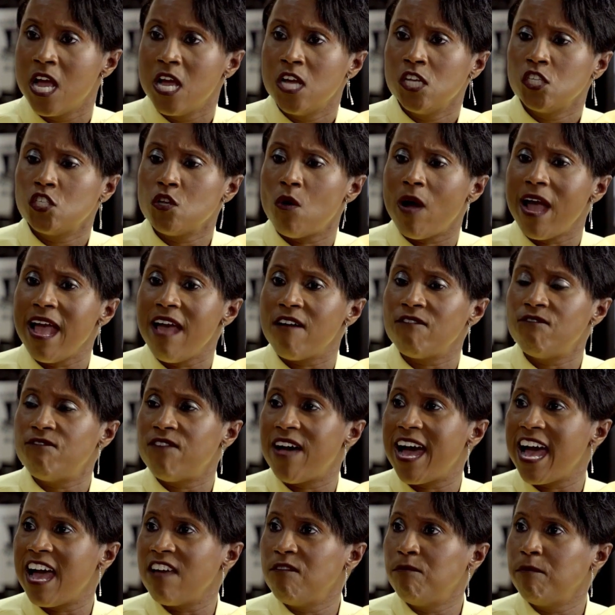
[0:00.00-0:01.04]
So I have
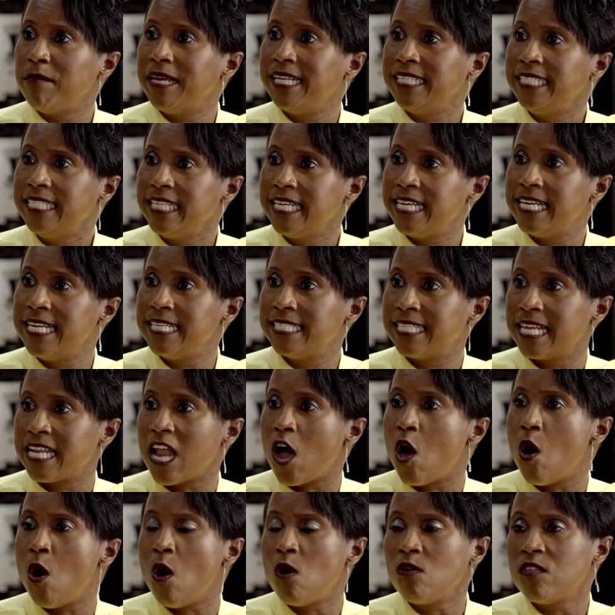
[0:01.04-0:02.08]
5 mentees, and
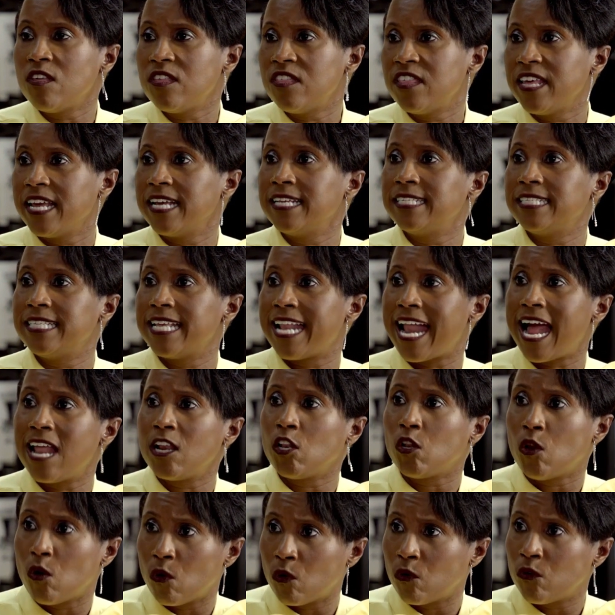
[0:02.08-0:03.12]
all the things that I
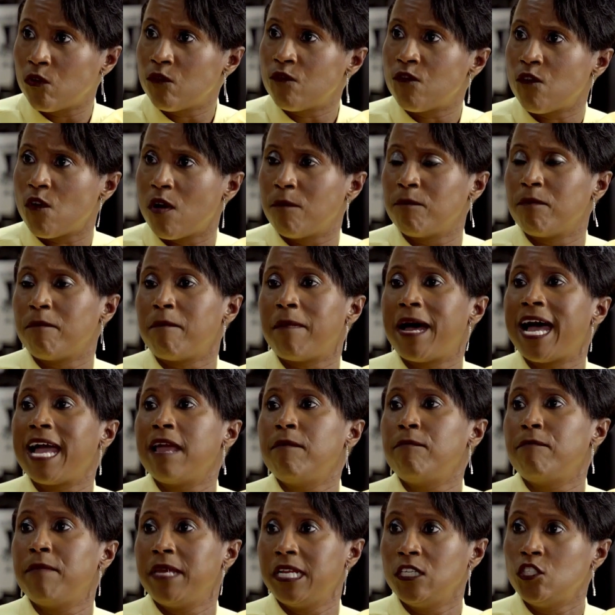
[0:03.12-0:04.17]
learned from my
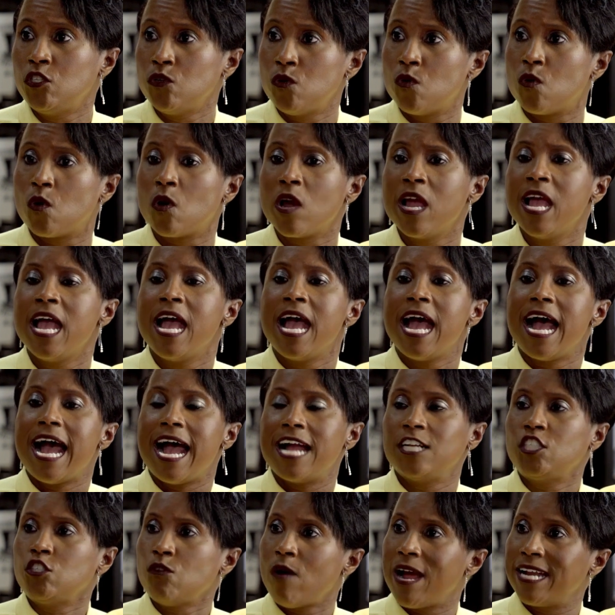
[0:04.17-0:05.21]
mentor, I
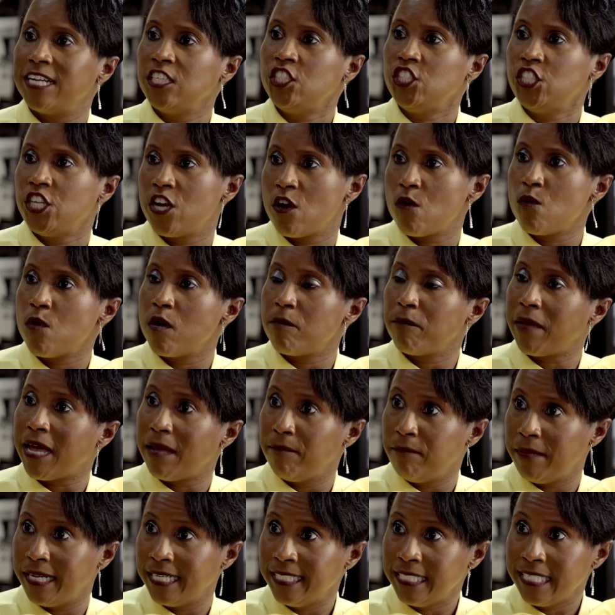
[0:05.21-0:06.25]
try to share with my
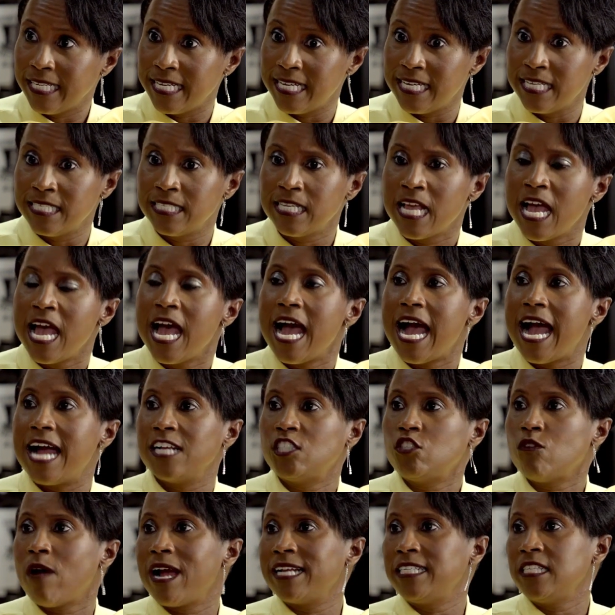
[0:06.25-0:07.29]
mentees. I
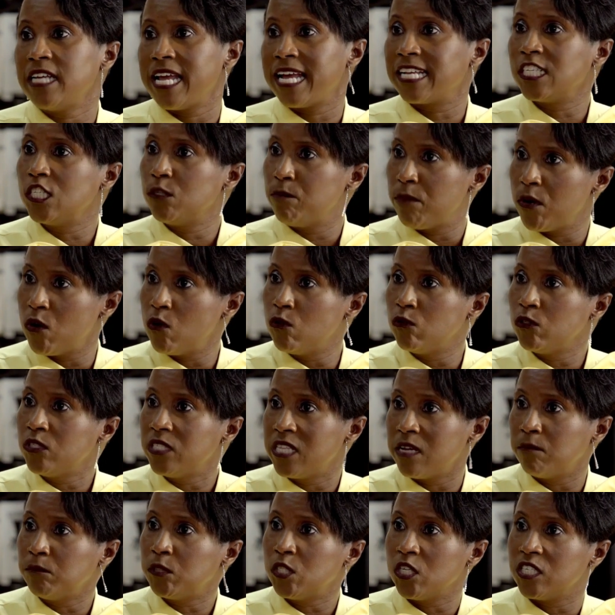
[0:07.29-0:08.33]
try to expose
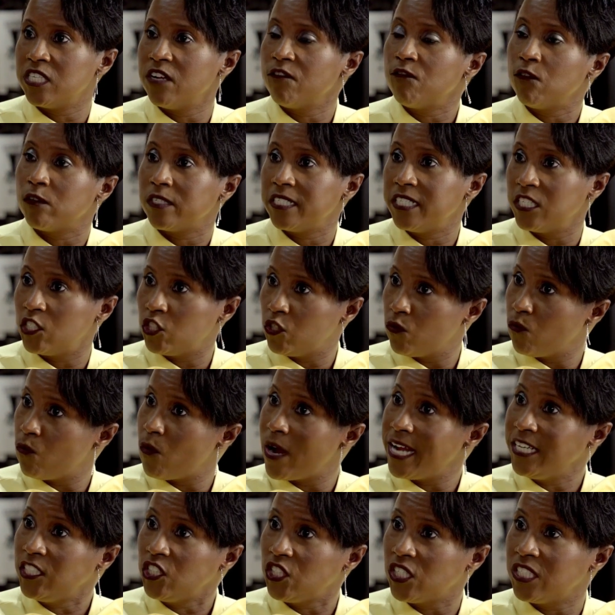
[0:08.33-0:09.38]
them to different
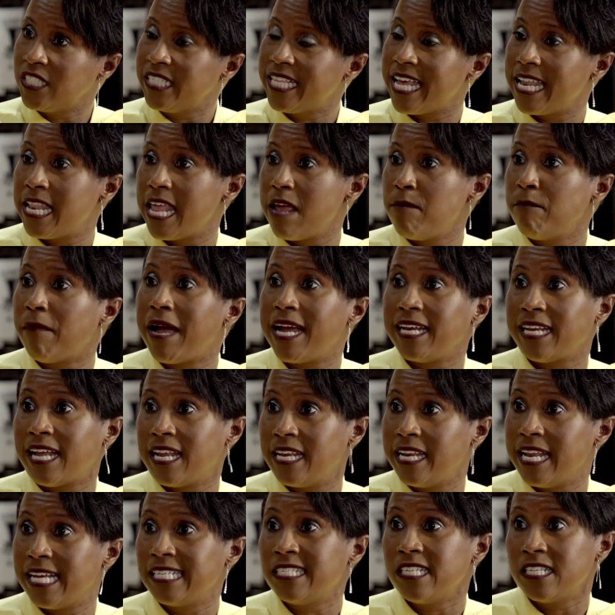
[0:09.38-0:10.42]
situations that they might not
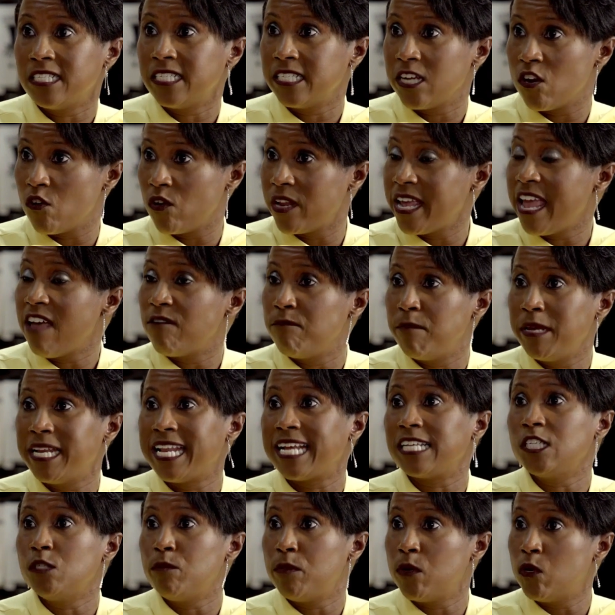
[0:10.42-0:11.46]
necessarily have been
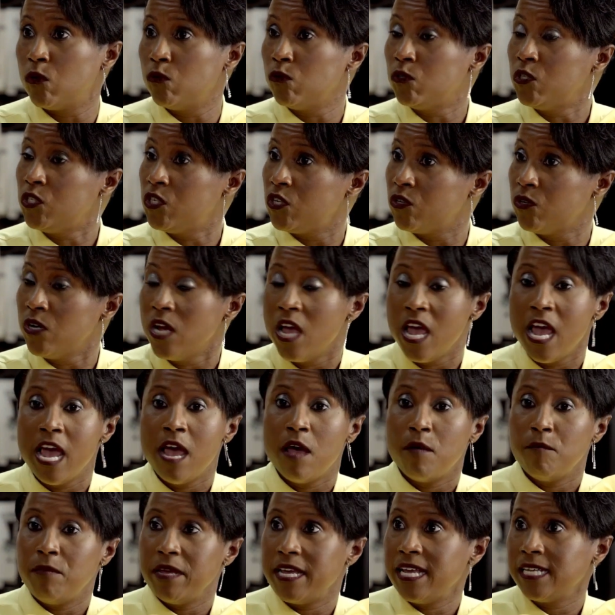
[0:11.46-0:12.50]
exposed to,
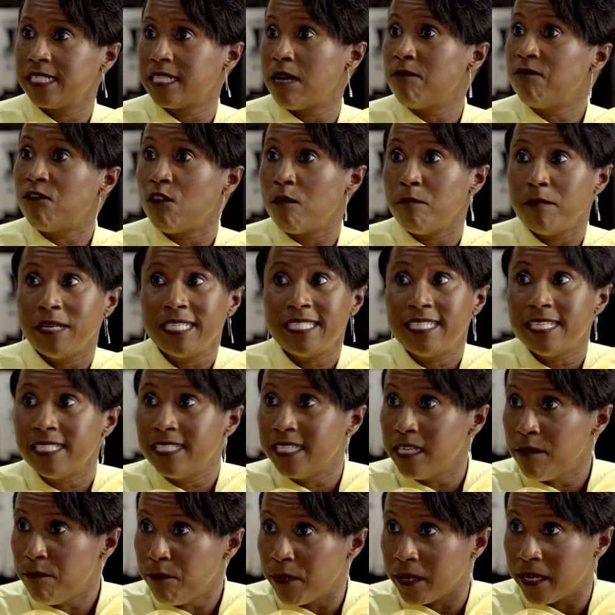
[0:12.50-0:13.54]
because I'm from
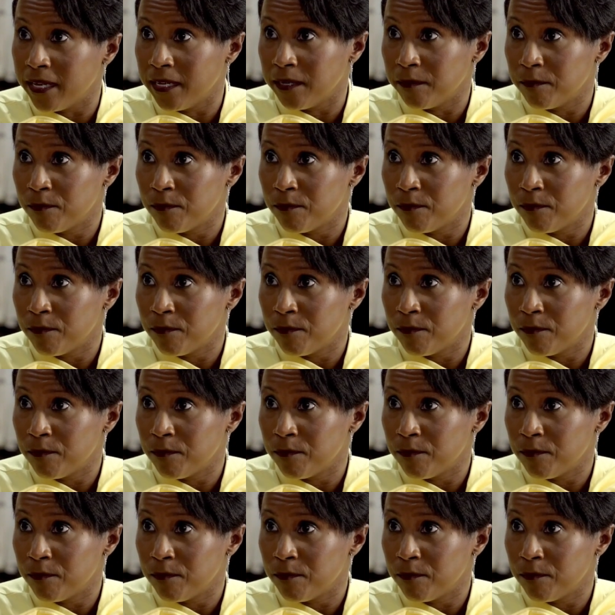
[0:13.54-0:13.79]
Mississippi.